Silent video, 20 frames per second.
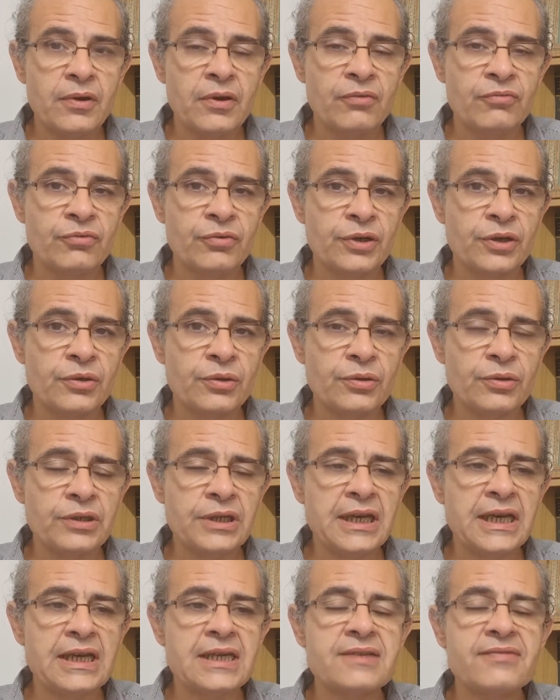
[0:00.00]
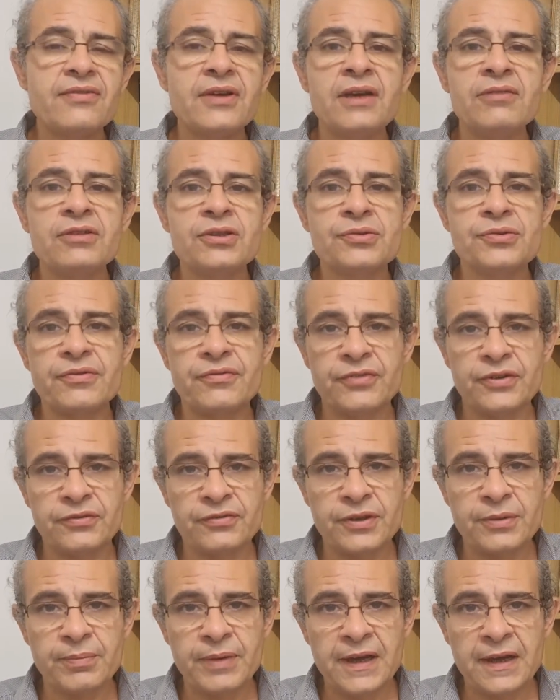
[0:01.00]
of recording is
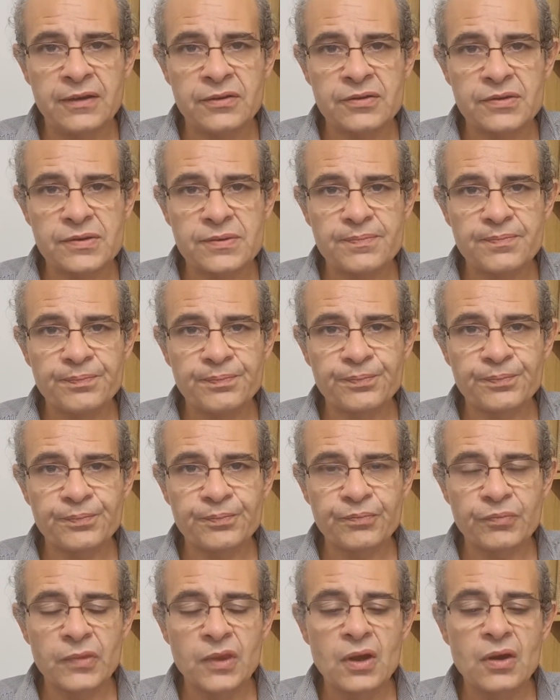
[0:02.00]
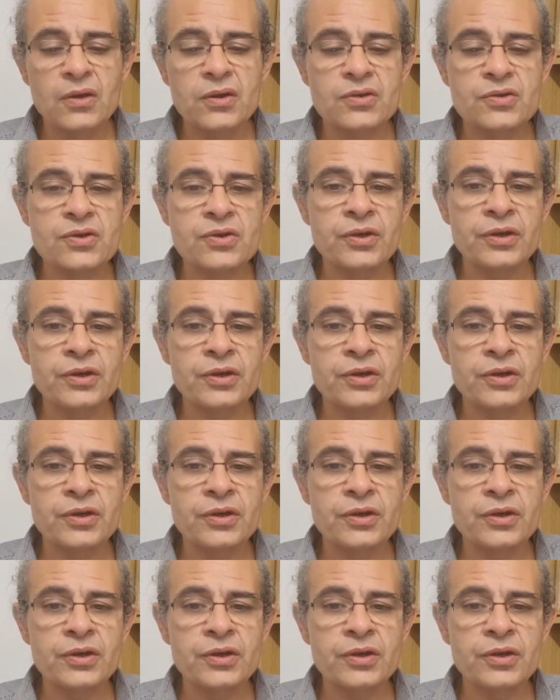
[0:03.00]
£550. So